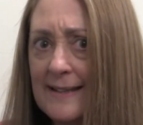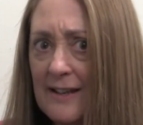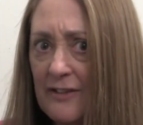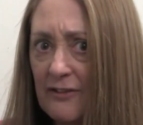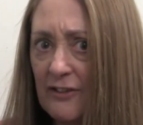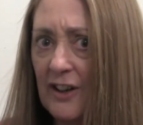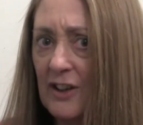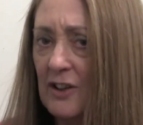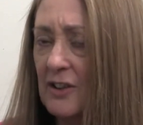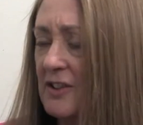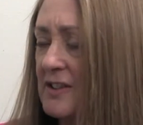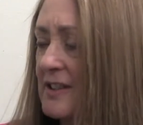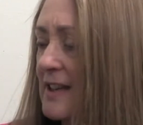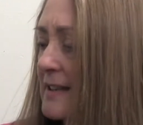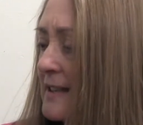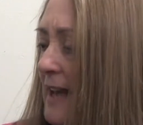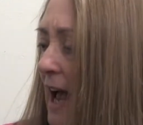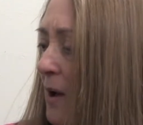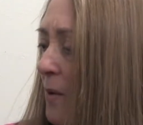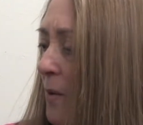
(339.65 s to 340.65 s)
difficult to
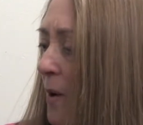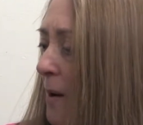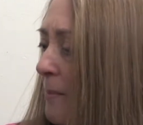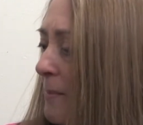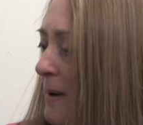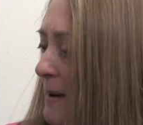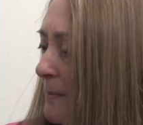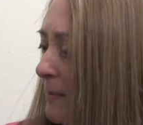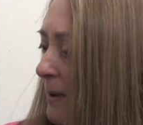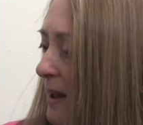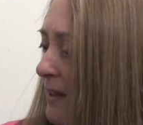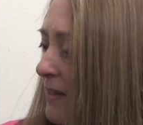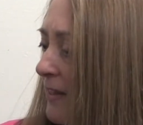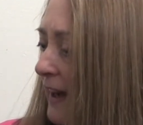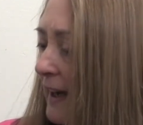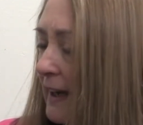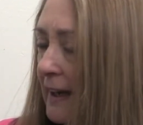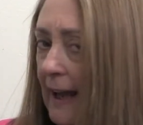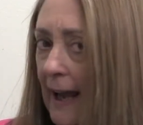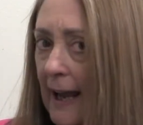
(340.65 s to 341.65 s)
tell what people are
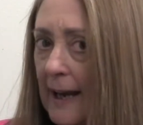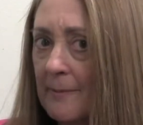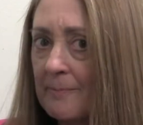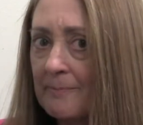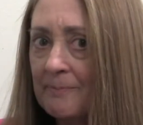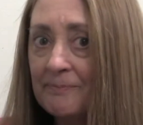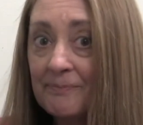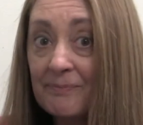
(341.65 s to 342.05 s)
thinking.